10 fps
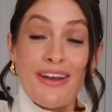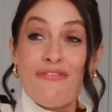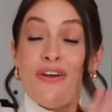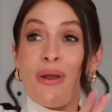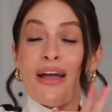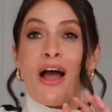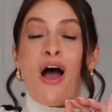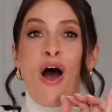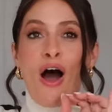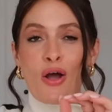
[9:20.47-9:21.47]
I feel like
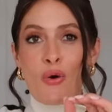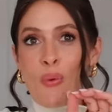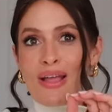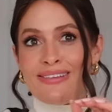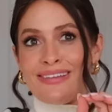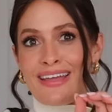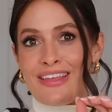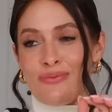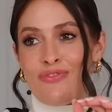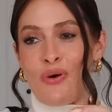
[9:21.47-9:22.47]
I always say
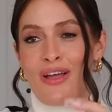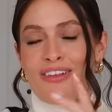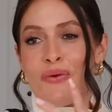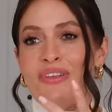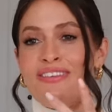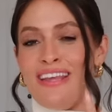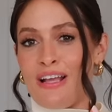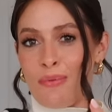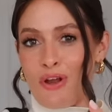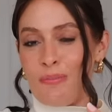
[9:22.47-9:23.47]
this with lockets. I always think
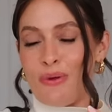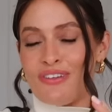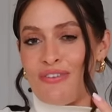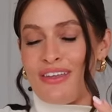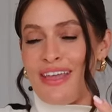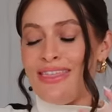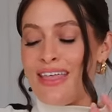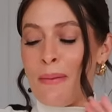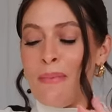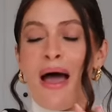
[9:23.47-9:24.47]
I'm going to put something in
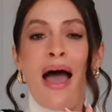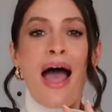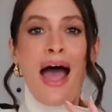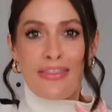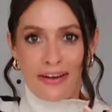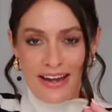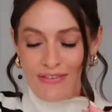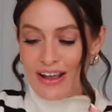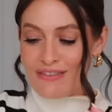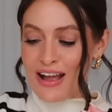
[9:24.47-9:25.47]
them and then I
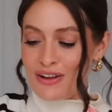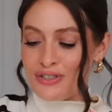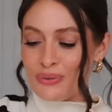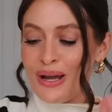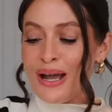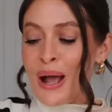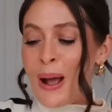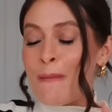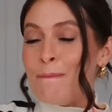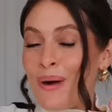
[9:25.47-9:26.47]
never get around to it.
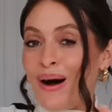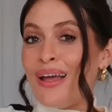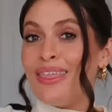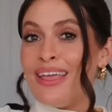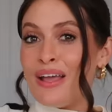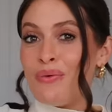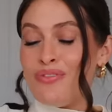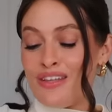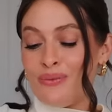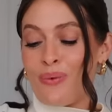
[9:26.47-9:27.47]
But I think with
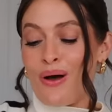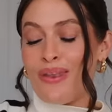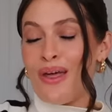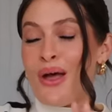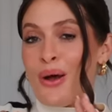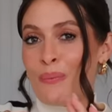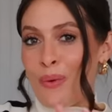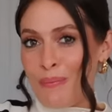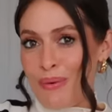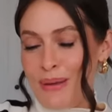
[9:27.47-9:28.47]
this one,
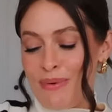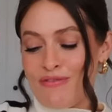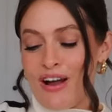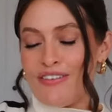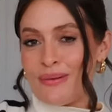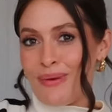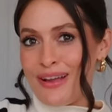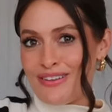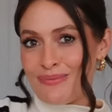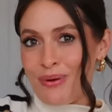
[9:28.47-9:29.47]
when baby arrives, I
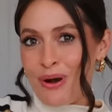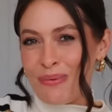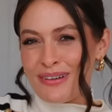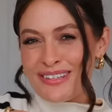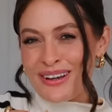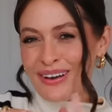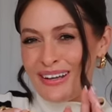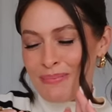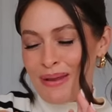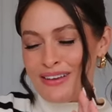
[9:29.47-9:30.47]
might just pop a
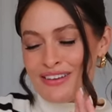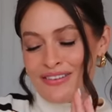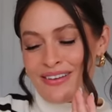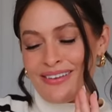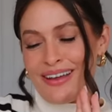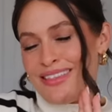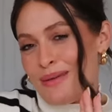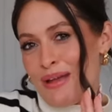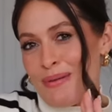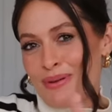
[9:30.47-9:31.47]
tiny picture inside
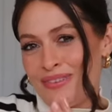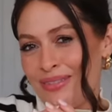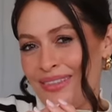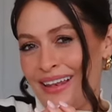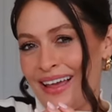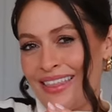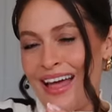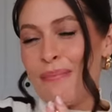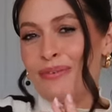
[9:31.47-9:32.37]
there maybe, or something like that.